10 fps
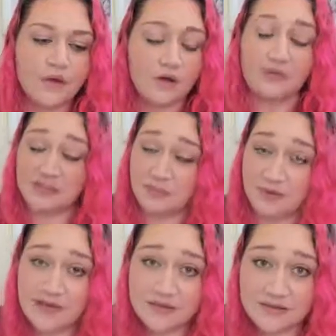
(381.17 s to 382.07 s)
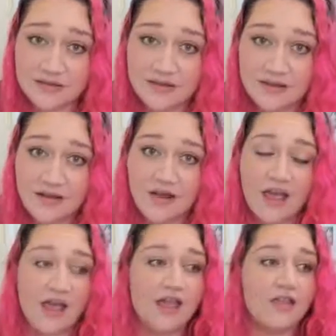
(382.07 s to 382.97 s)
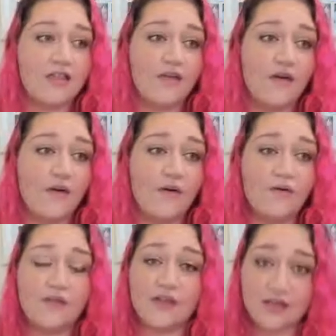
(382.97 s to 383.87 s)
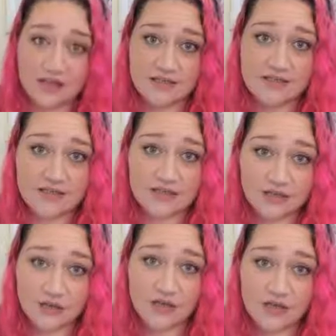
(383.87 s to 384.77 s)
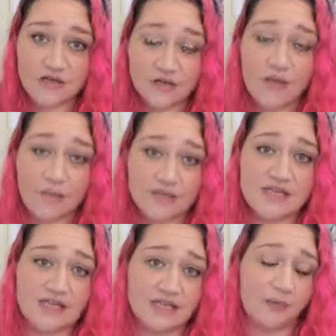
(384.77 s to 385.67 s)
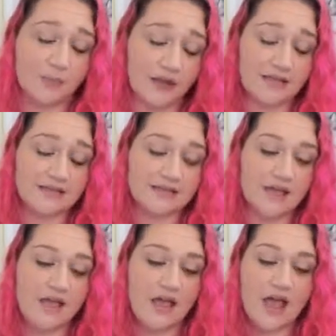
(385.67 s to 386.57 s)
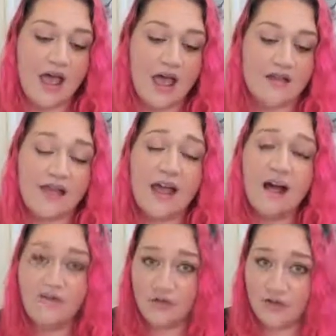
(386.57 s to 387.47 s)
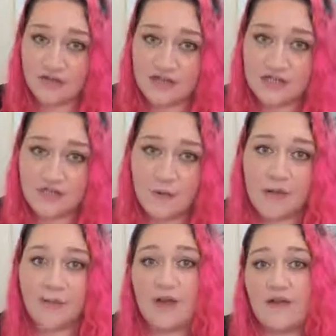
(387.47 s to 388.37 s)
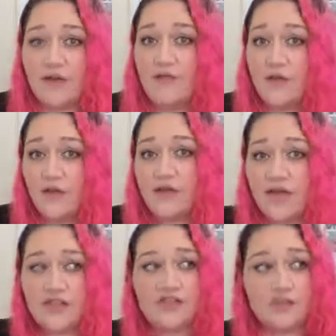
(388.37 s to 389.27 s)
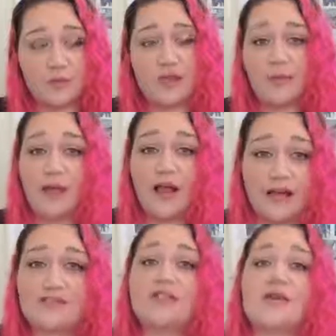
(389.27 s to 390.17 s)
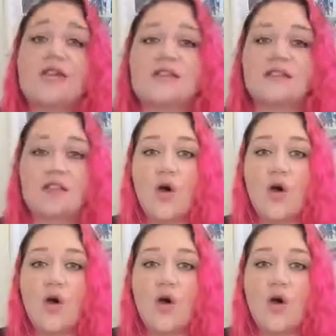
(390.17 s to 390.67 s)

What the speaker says: respect of the custodians of that particular place. And they are First Nations people, and there are First Nations people and custodians